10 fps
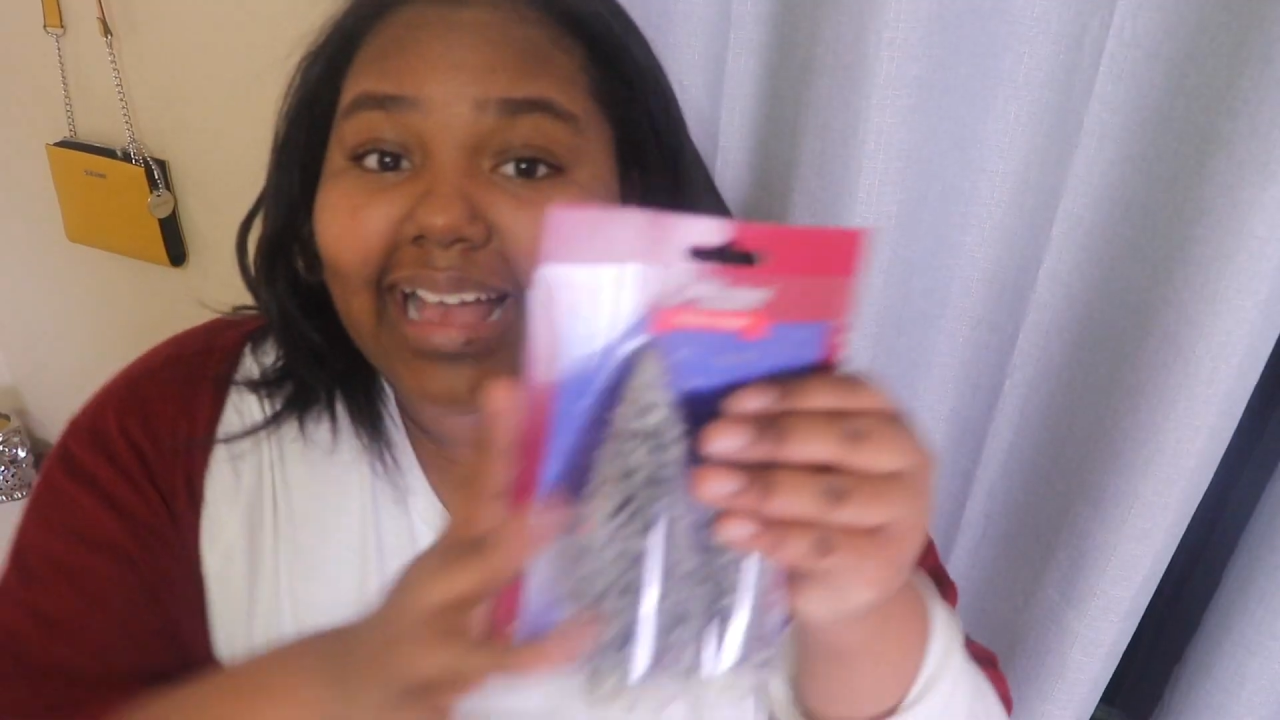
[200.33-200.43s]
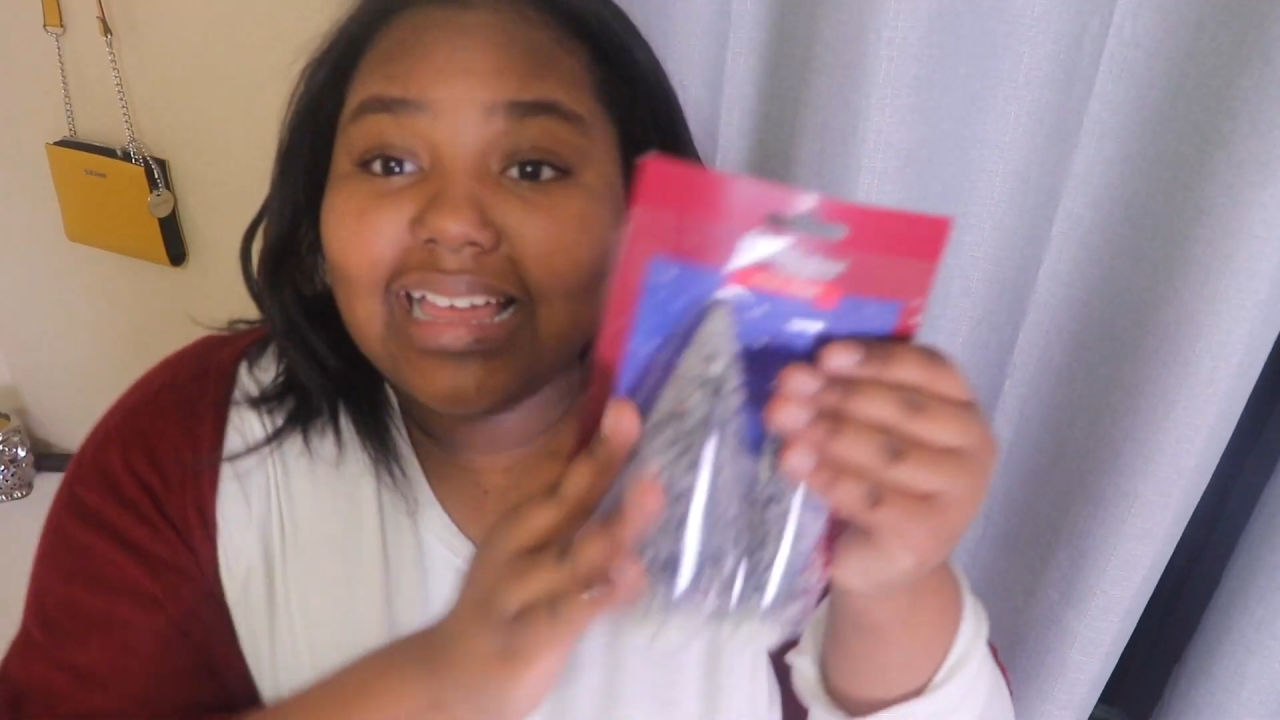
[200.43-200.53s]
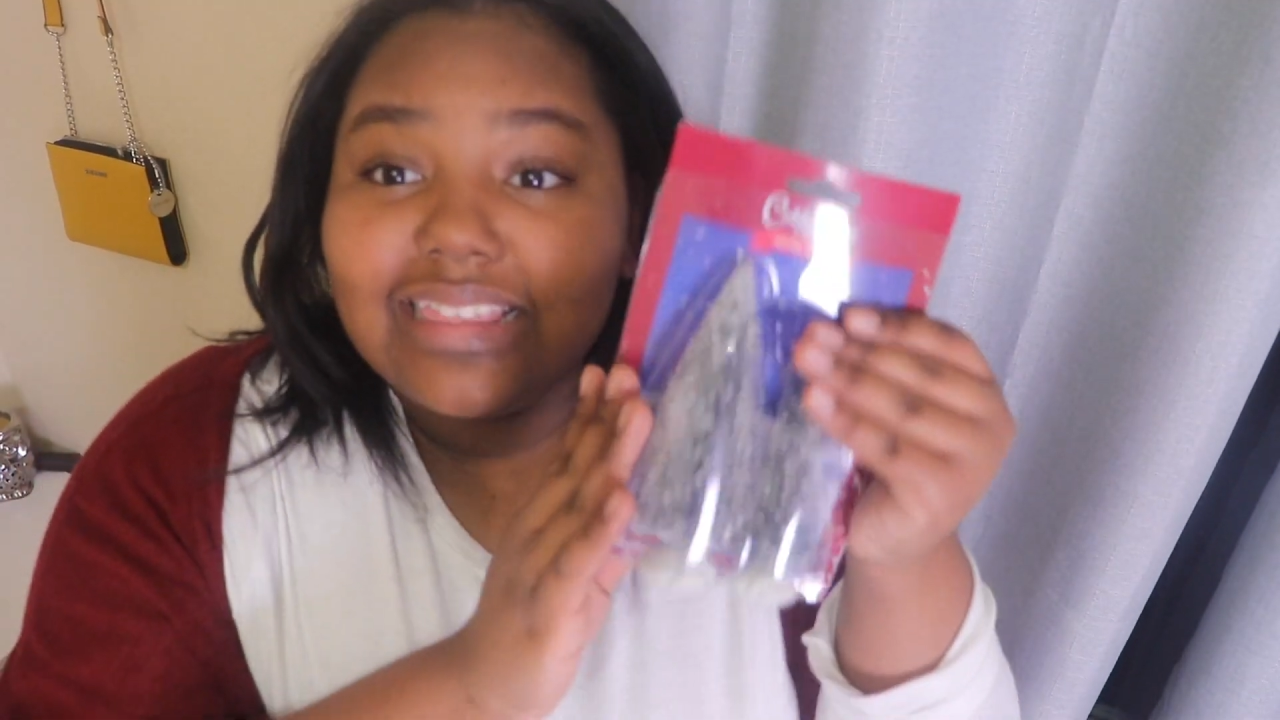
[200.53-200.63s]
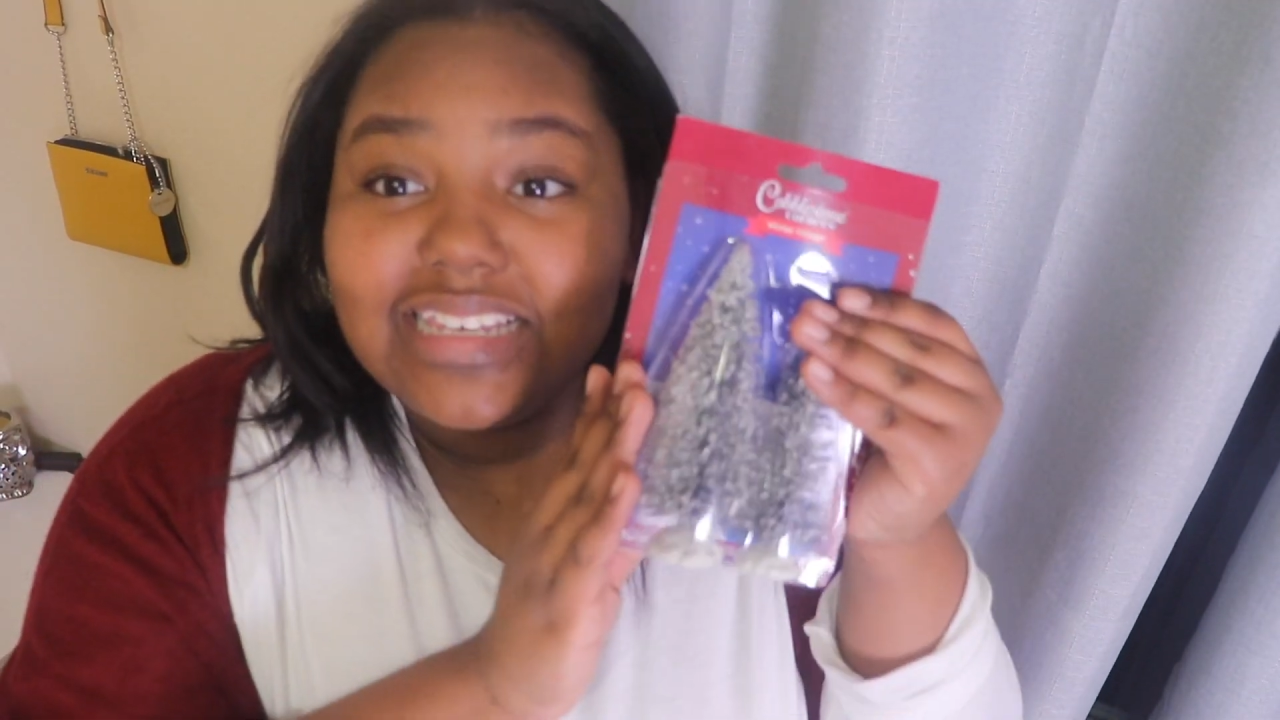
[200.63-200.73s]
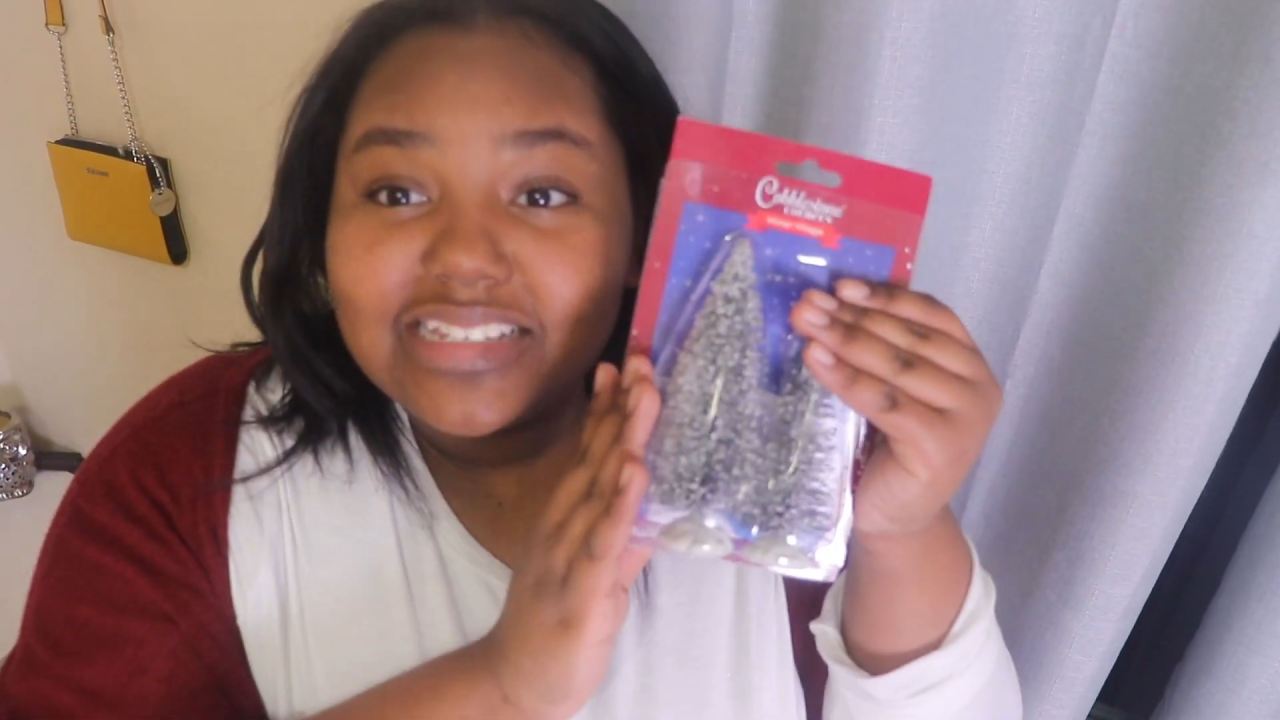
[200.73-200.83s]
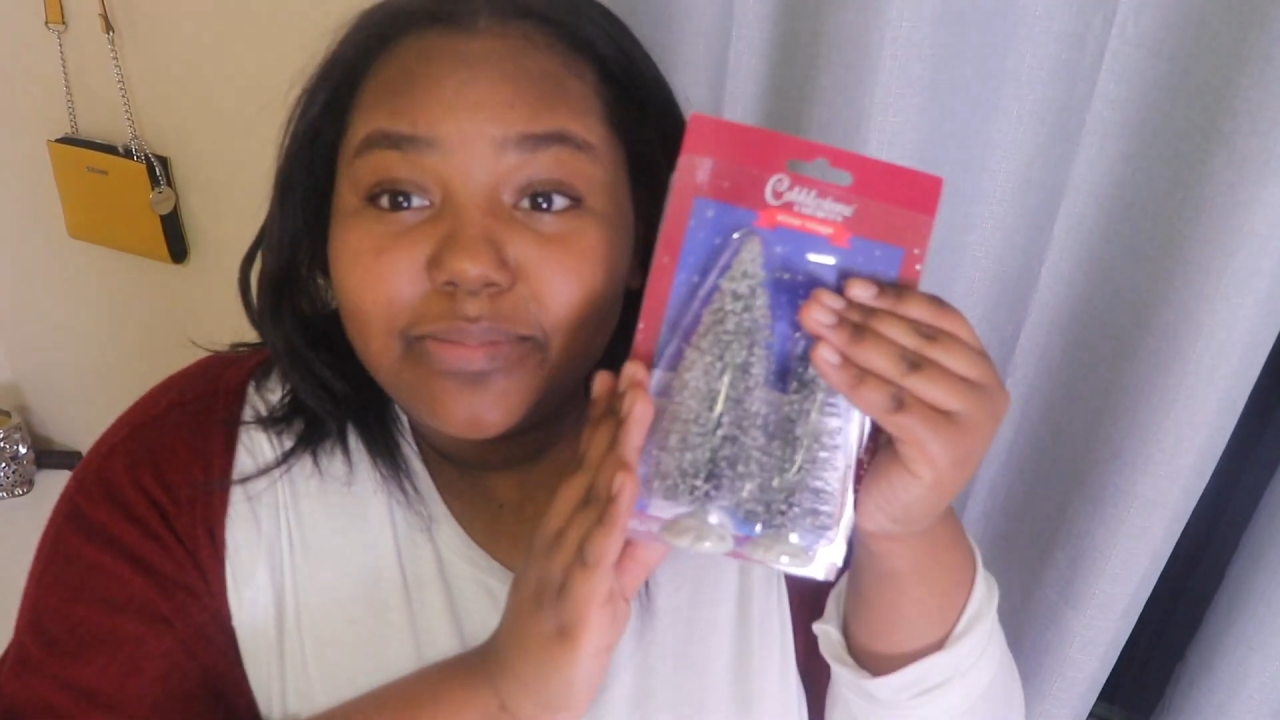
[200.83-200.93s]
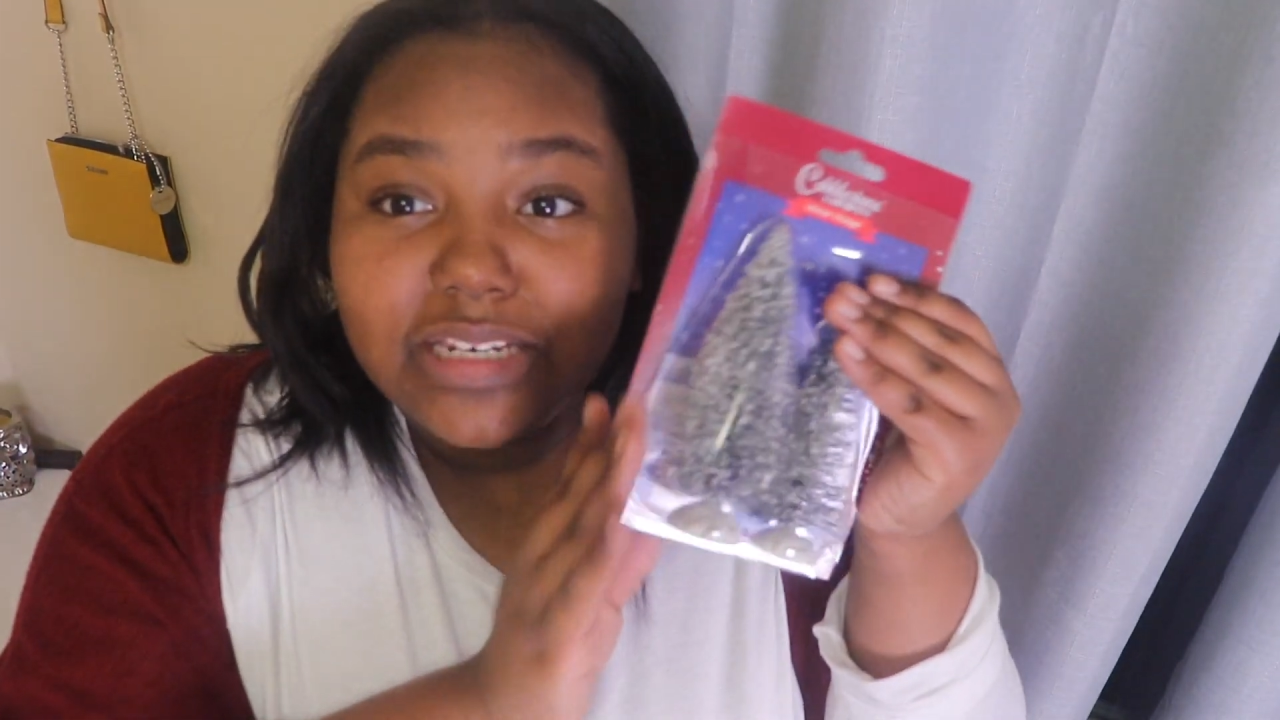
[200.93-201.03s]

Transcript: I got these